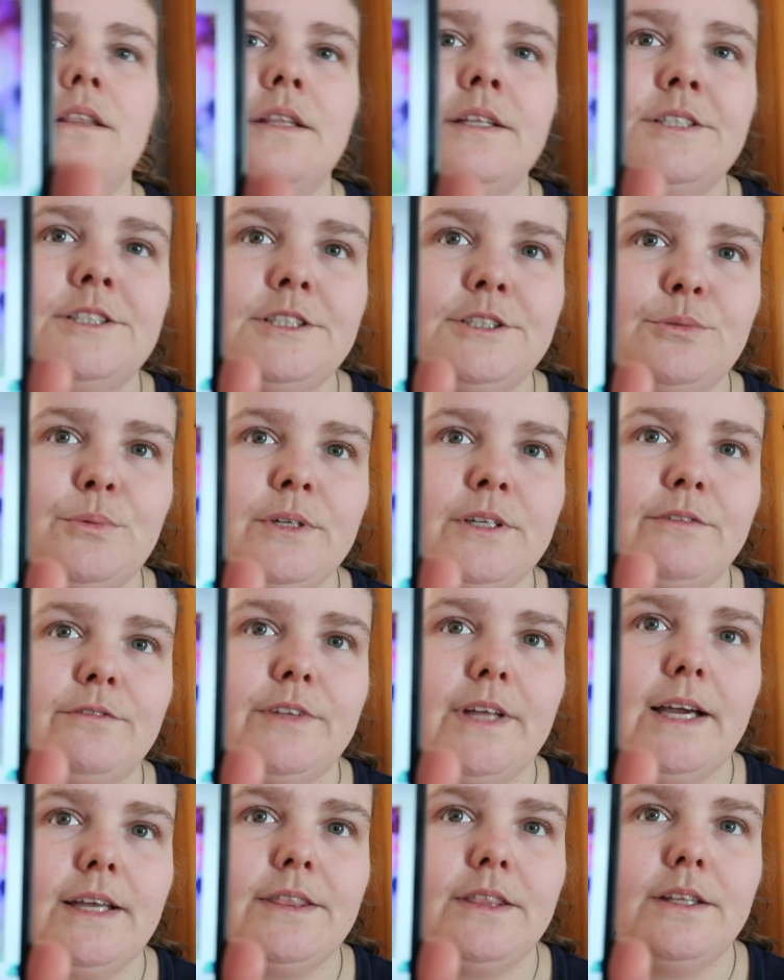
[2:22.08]
this is one of
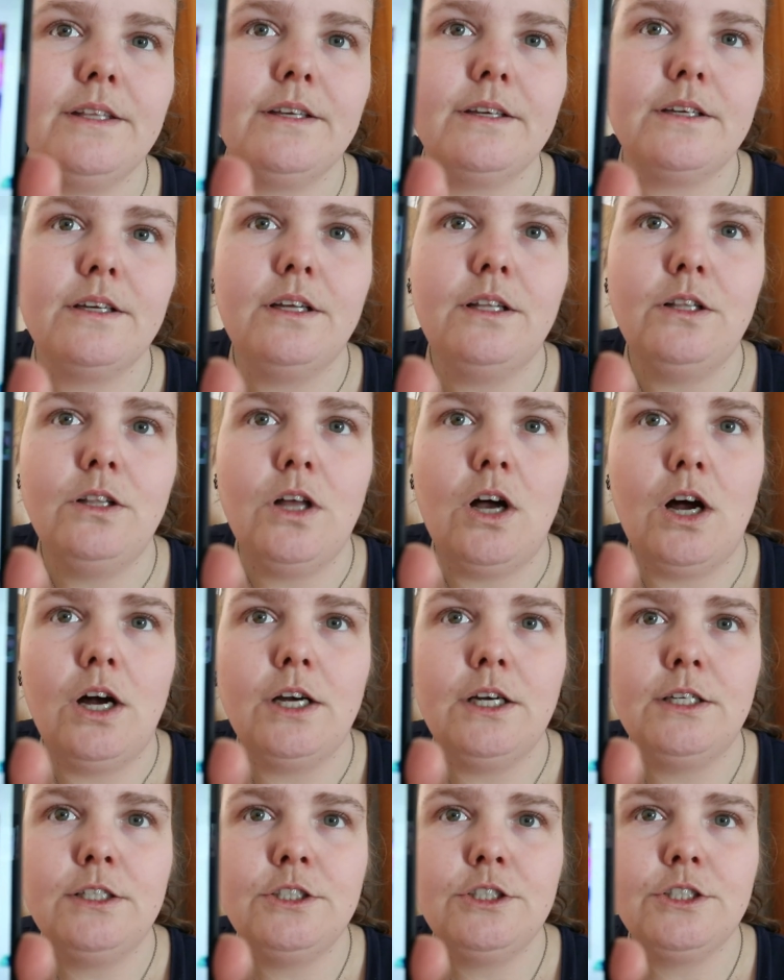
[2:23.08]
like the
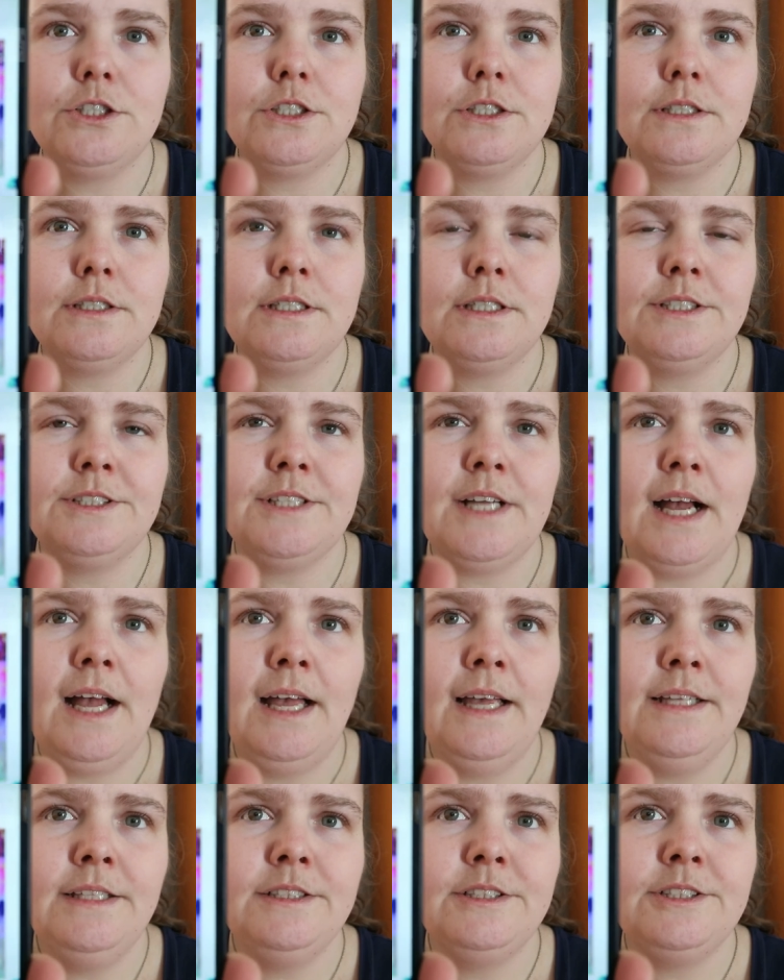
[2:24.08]
collage
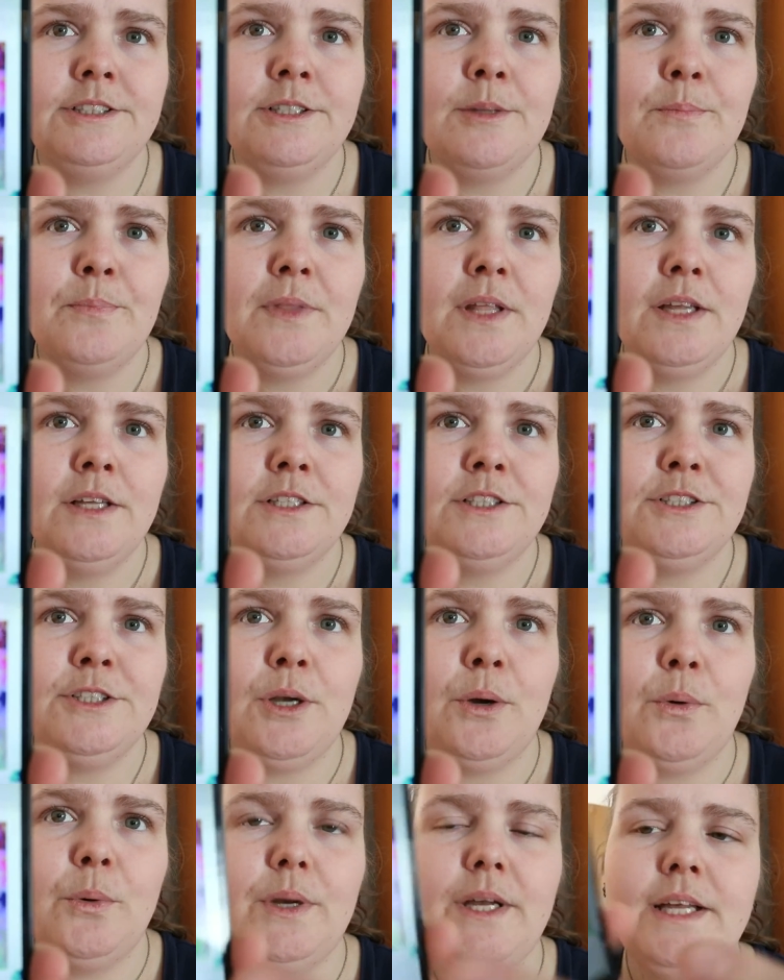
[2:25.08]
designs.
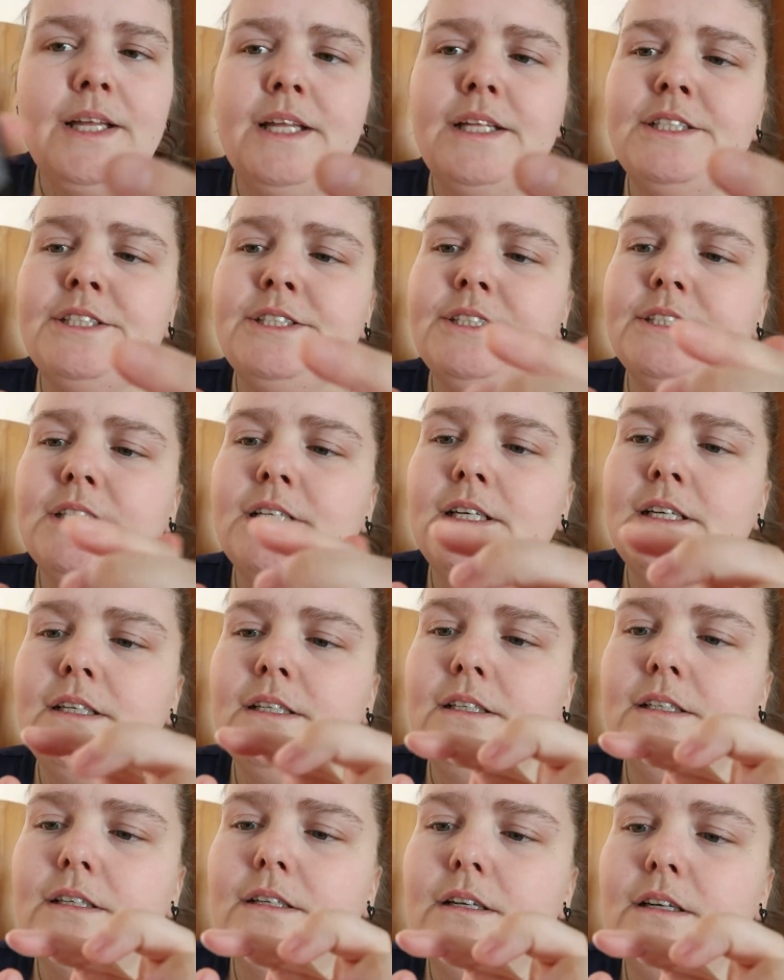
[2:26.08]
So it's
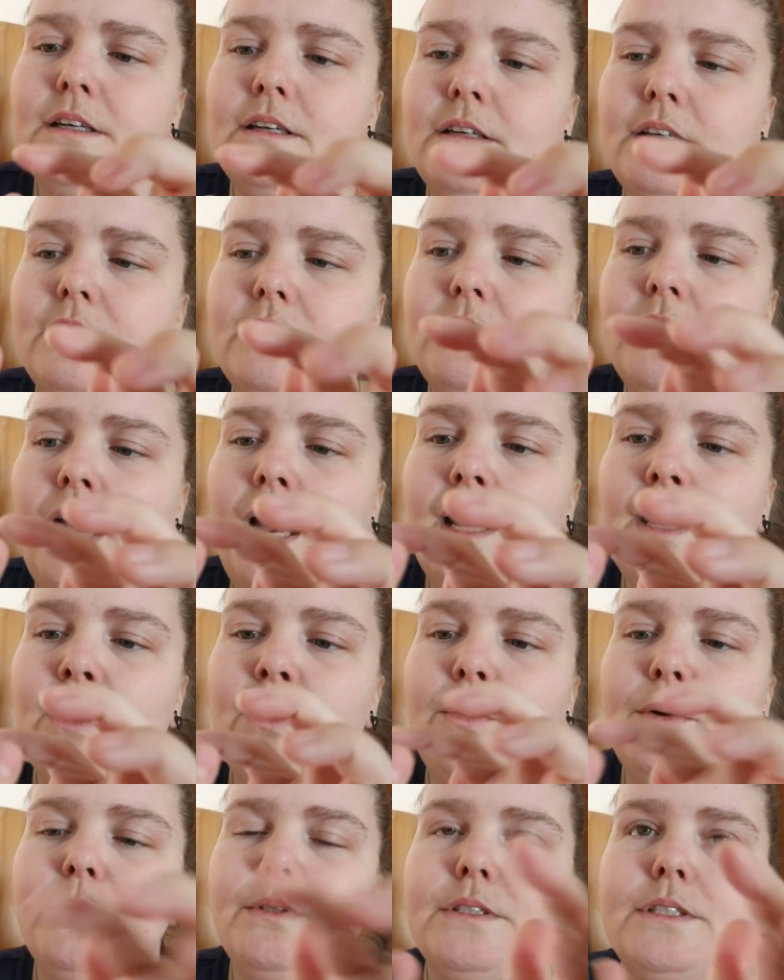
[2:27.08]
cut
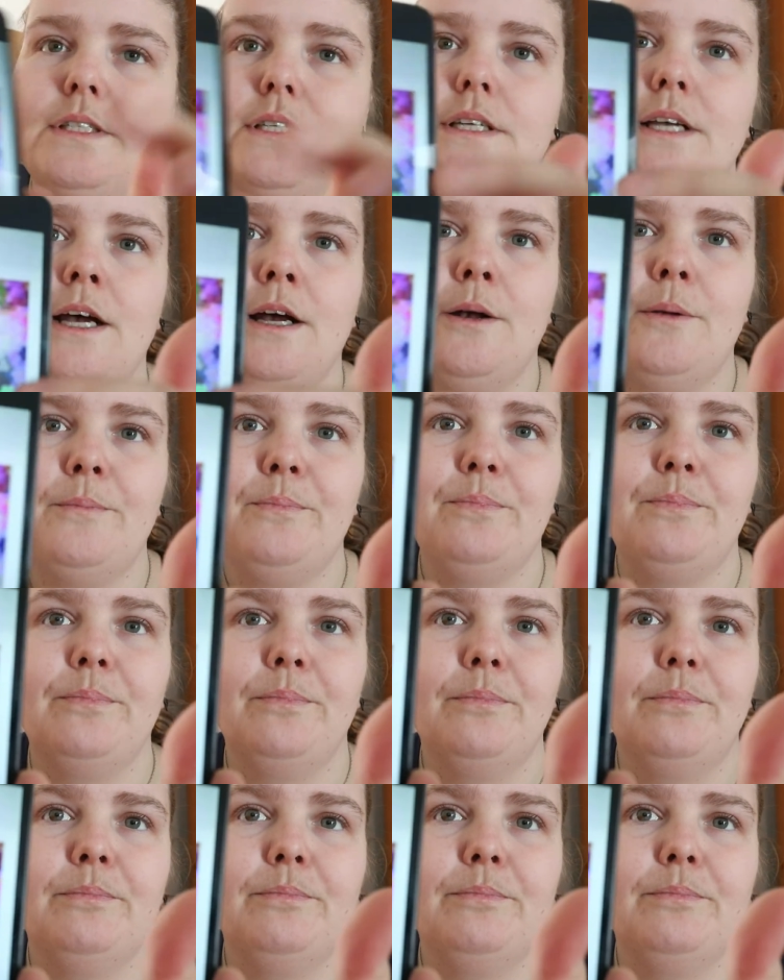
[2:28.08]
out um,